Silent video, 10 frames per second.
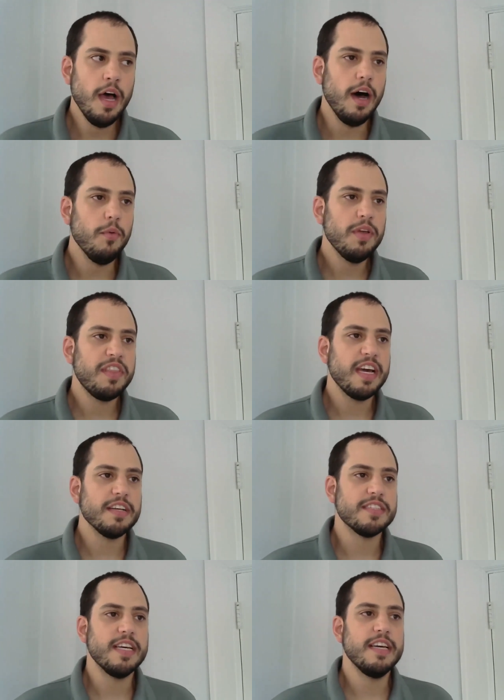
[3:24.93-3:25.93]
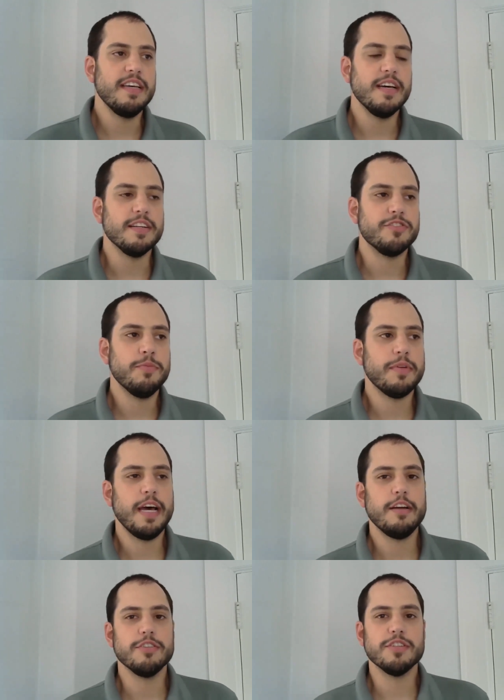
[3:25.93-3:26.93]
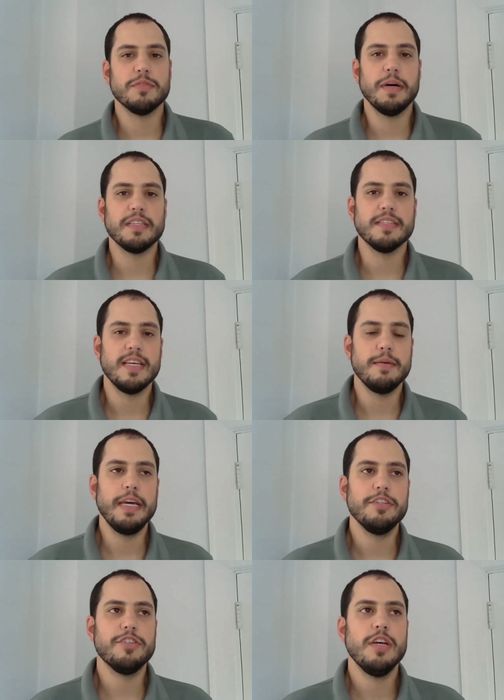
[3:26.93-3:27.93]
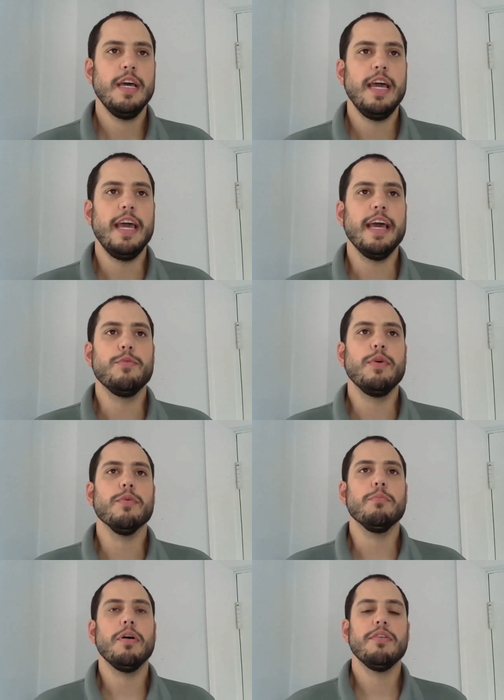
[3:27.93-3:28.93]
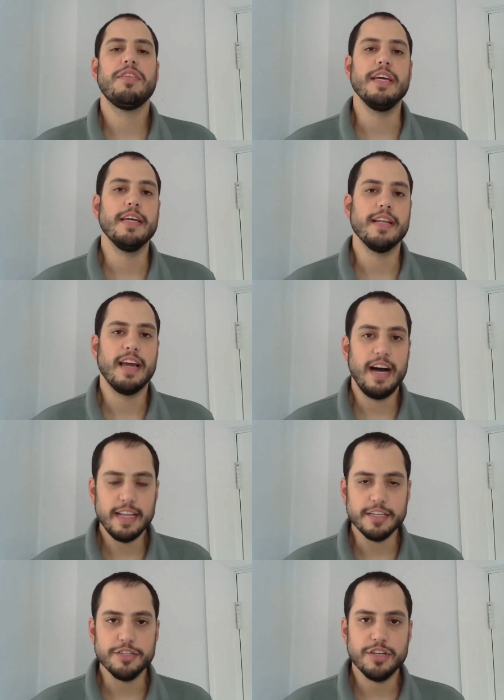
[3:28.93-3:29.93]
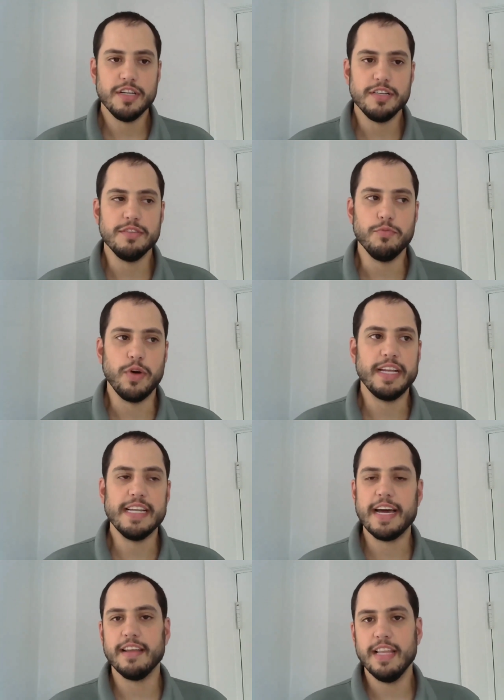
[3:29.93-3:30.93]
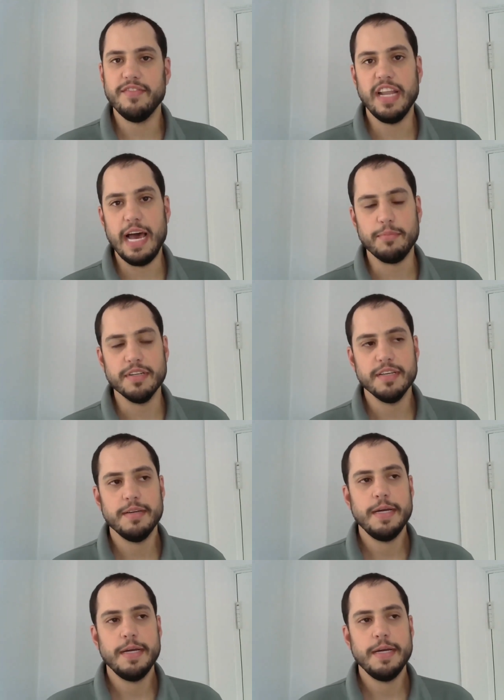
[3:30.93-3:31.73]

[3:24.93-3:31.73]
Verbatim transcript: Uh, one thing I'll say uh, Tripp and I are just about the same age, and we were both in college when 9 11 happened.